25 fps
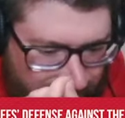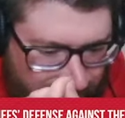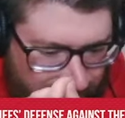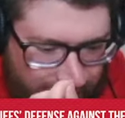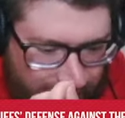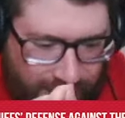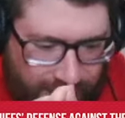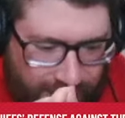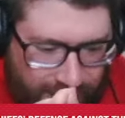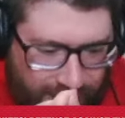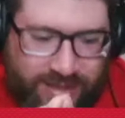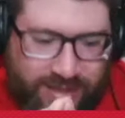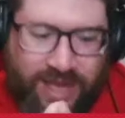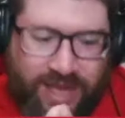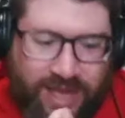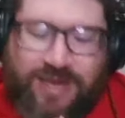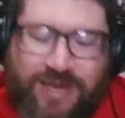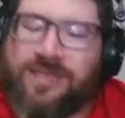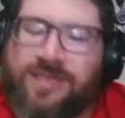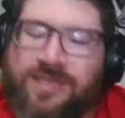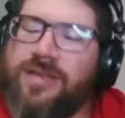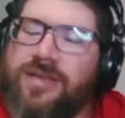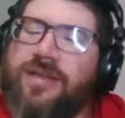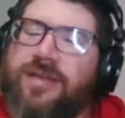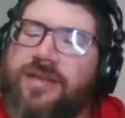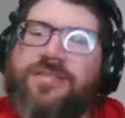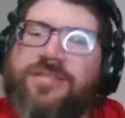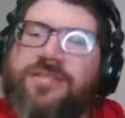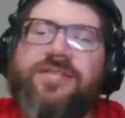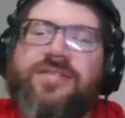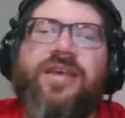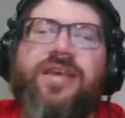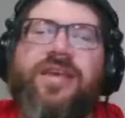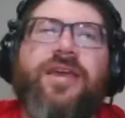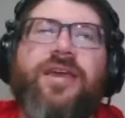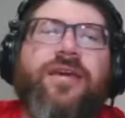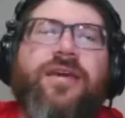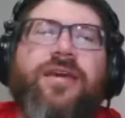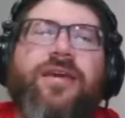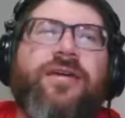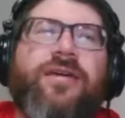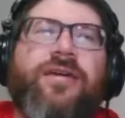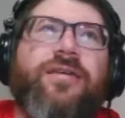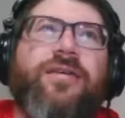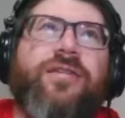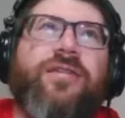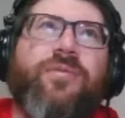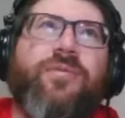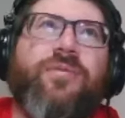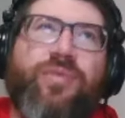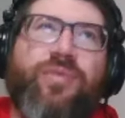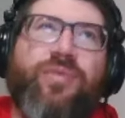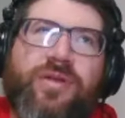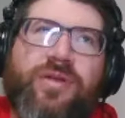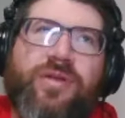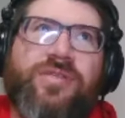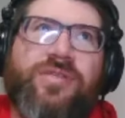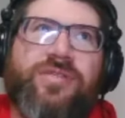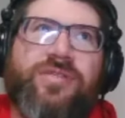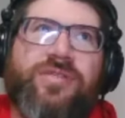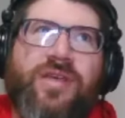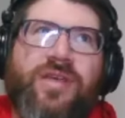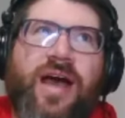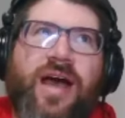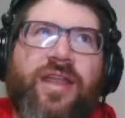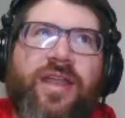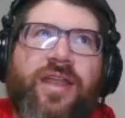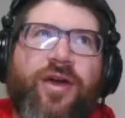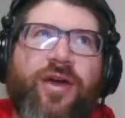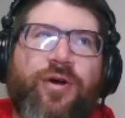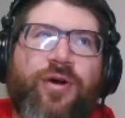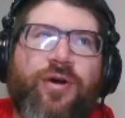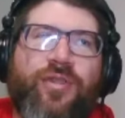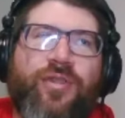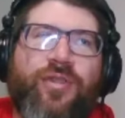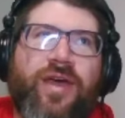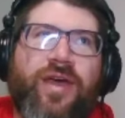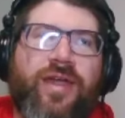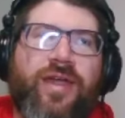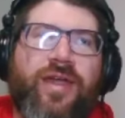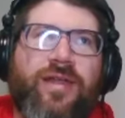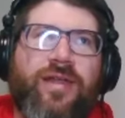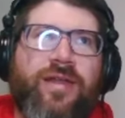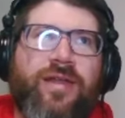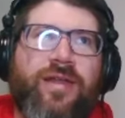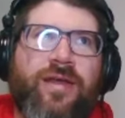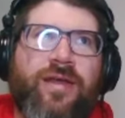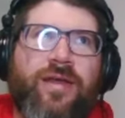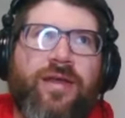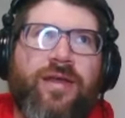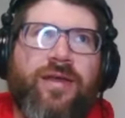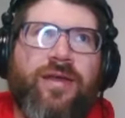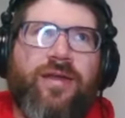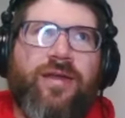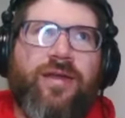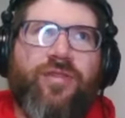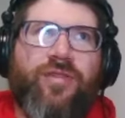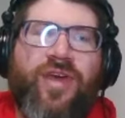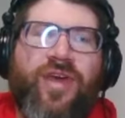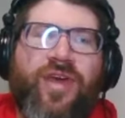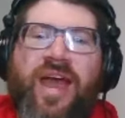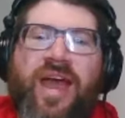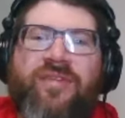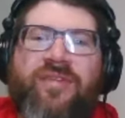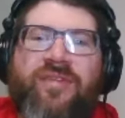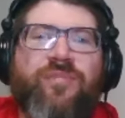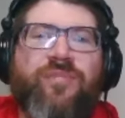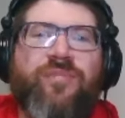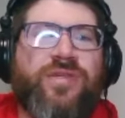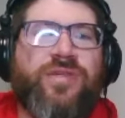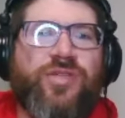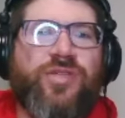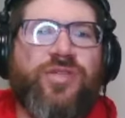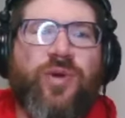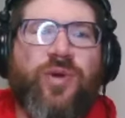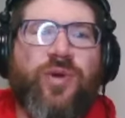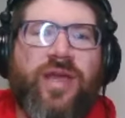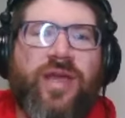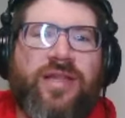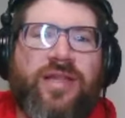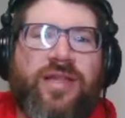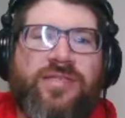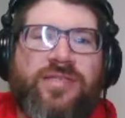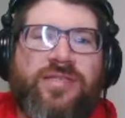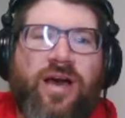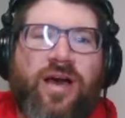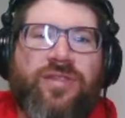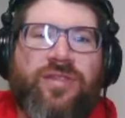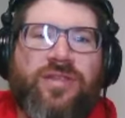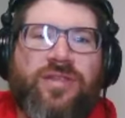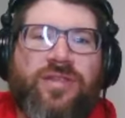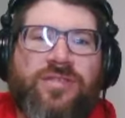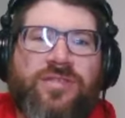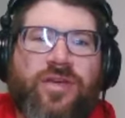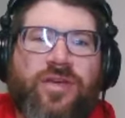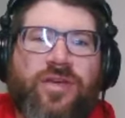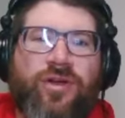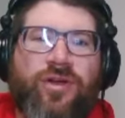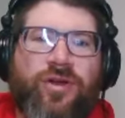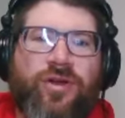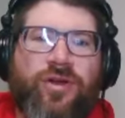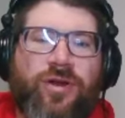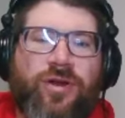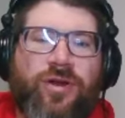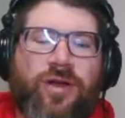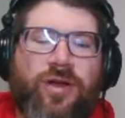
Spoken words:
liked seeing the blitzes. I know that they haven't been doing it a ton this year.